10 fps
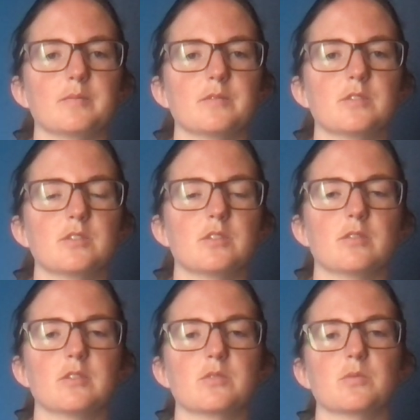
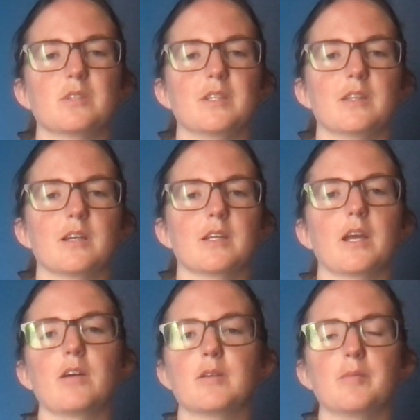Students will need like
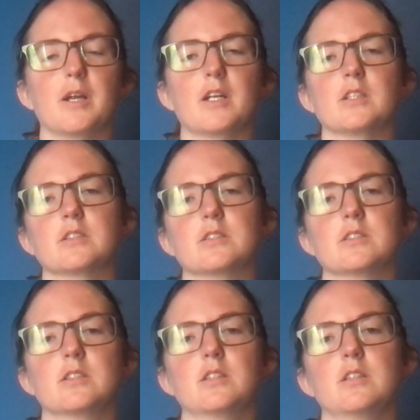counting
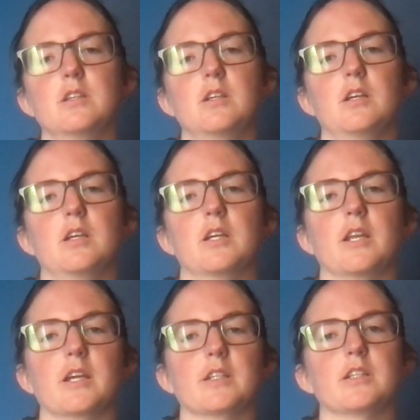bears,
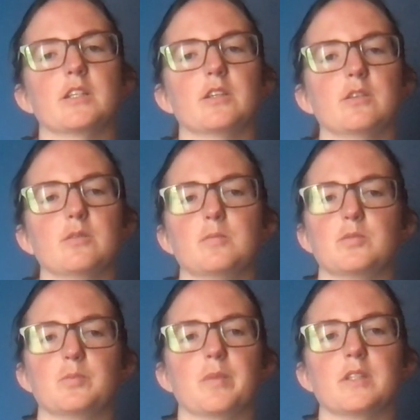connecting
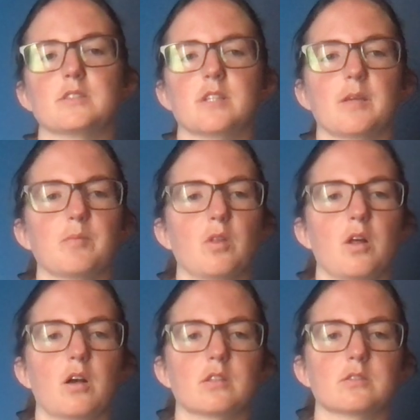cubes, base 10
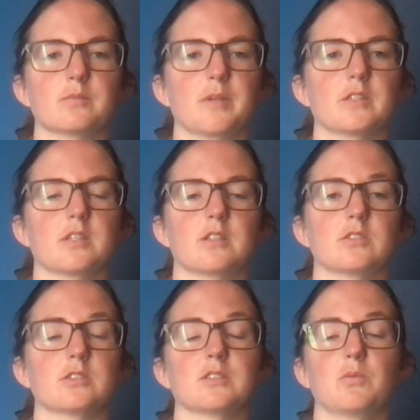blocks, base
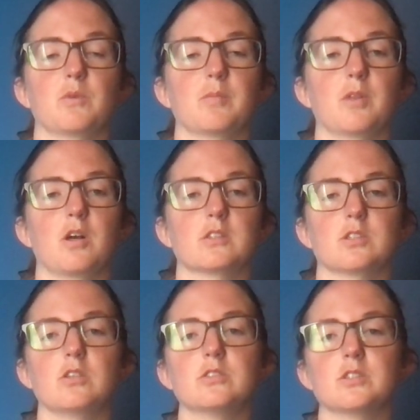hundreds and one blocks
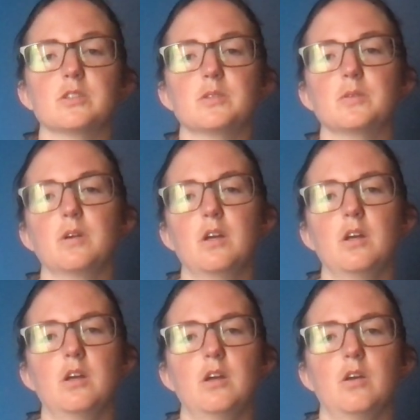also,
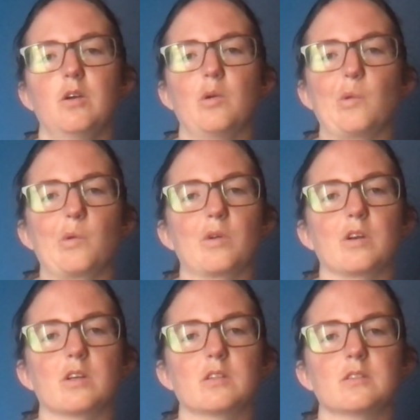
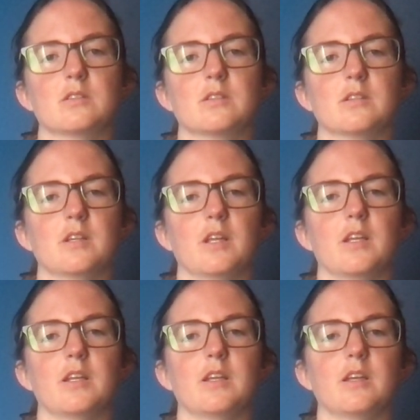or
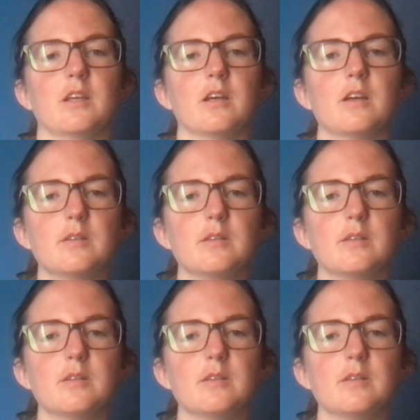any